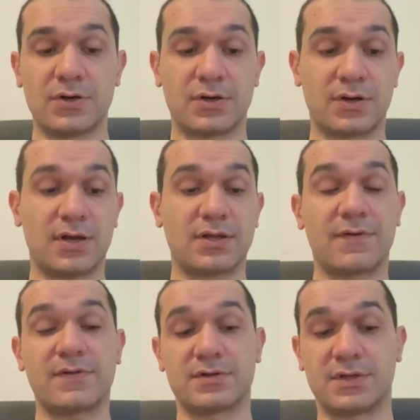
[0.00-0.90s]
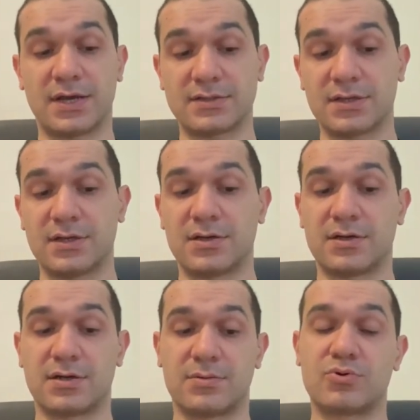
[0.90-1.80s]
and after that
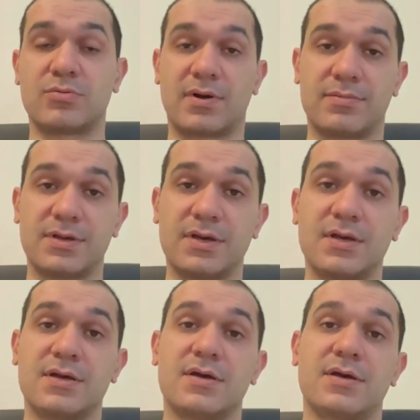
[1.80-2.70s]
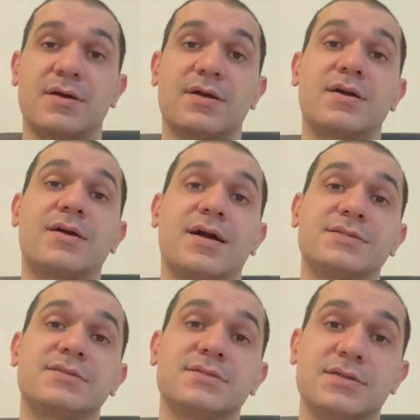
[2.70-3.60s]
probably
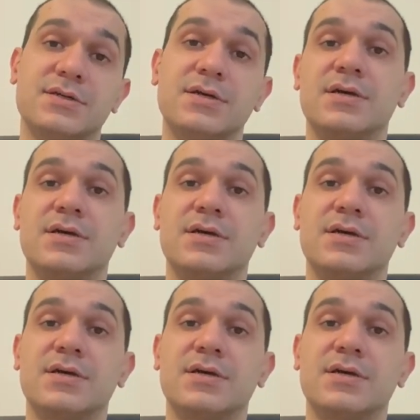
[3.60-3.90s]
cuts the